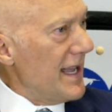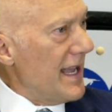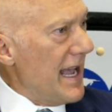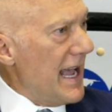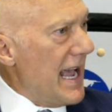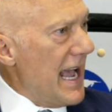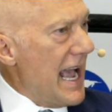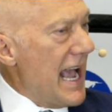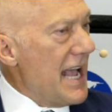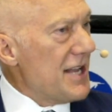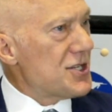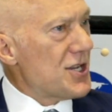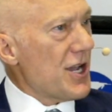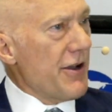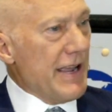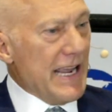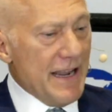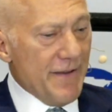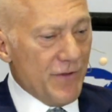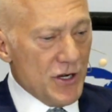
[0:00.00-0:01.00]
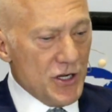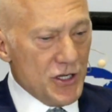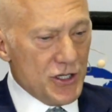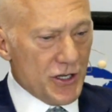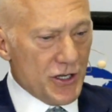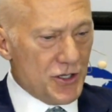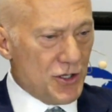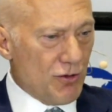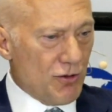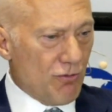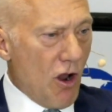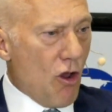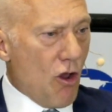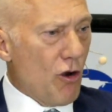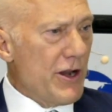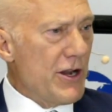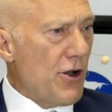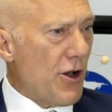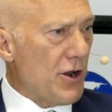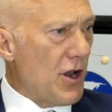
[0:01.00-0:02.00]
And so even just scrolling
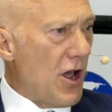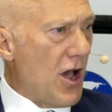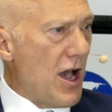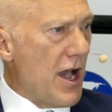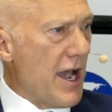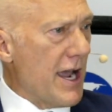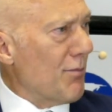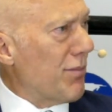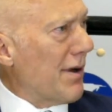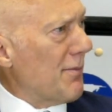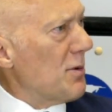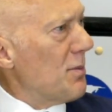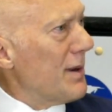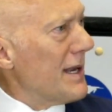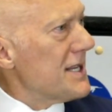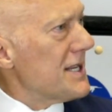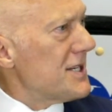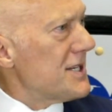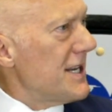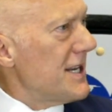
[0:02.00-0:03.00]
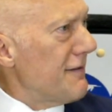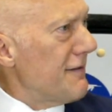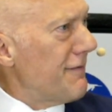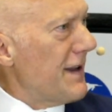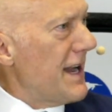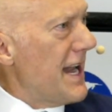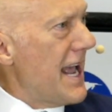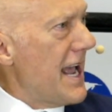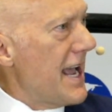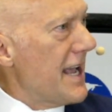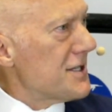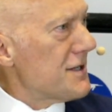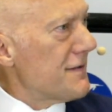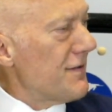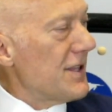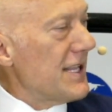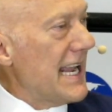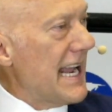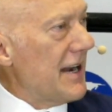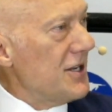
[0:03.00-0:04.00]
online, probabilistic finance for
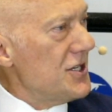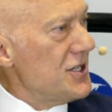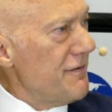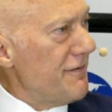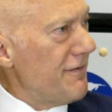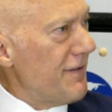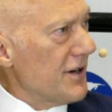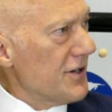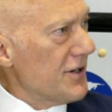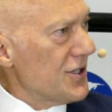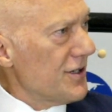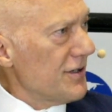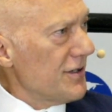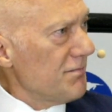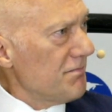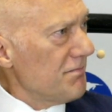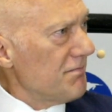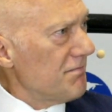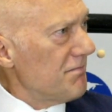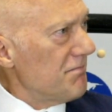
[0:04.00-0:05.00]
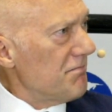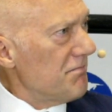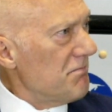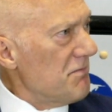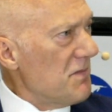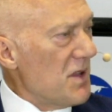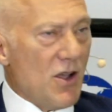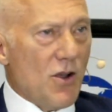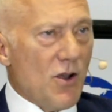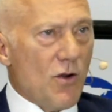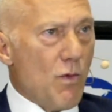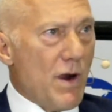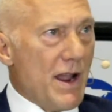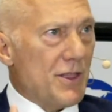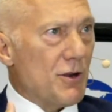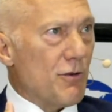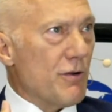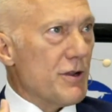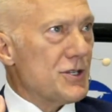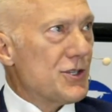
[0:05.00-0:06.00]
the energy function,
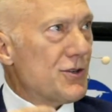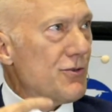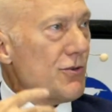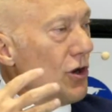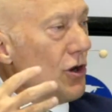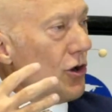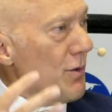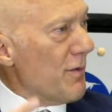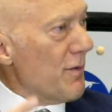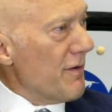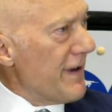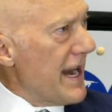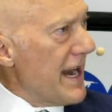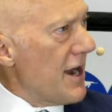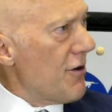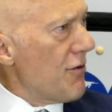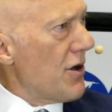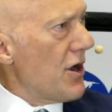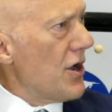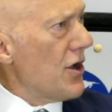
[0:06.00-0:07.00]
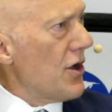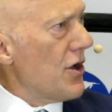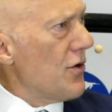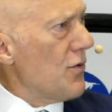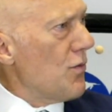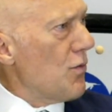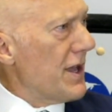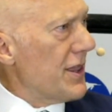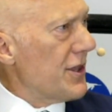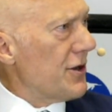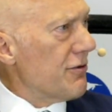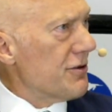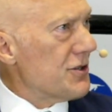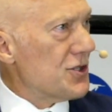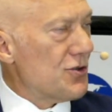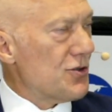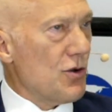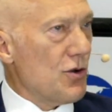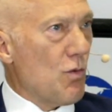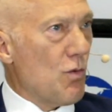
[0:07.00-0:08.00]
whether it's through Lumivero, whether it's
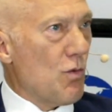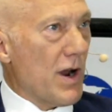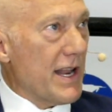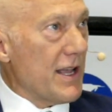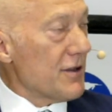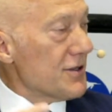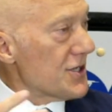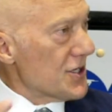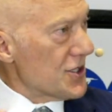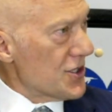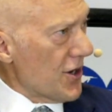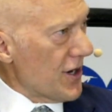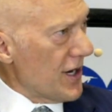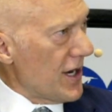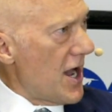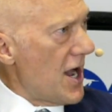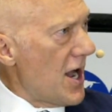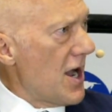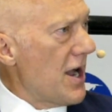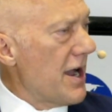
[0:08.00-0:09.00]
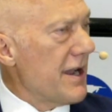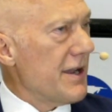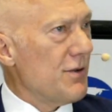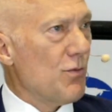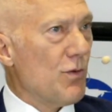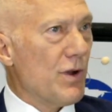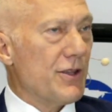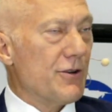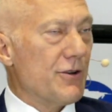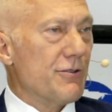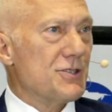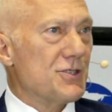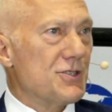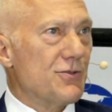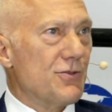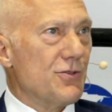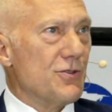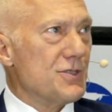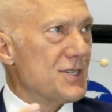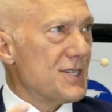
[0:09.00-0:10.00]
through what else is online, whether it's
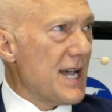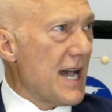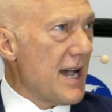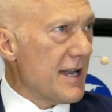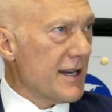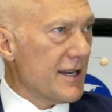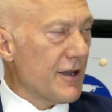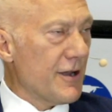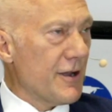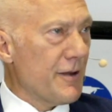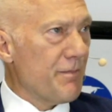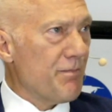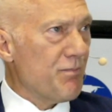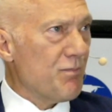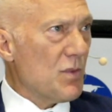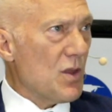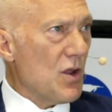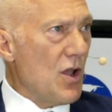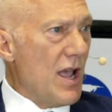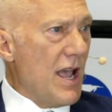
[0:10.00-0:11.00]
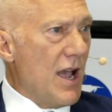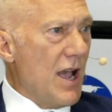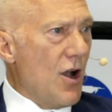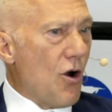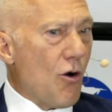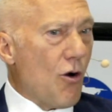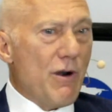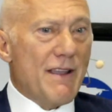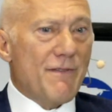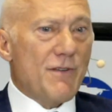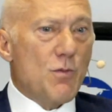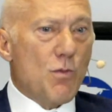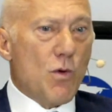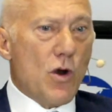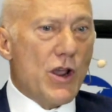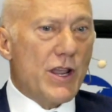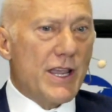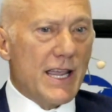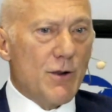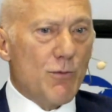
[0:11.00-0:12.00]
through Saga, or even
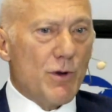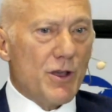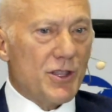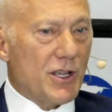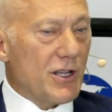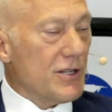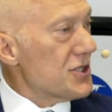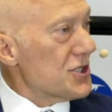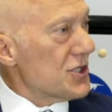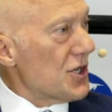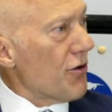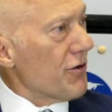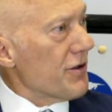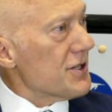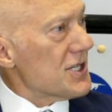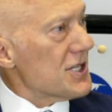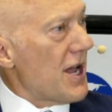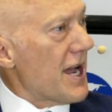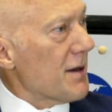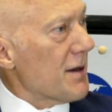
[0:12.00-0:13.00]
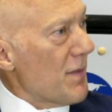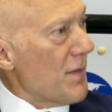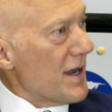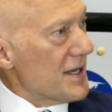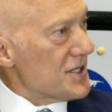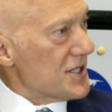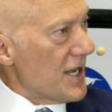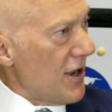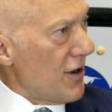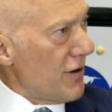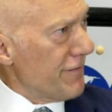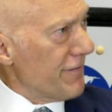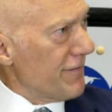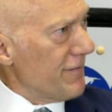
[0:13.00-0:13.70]
working with consultants like myself,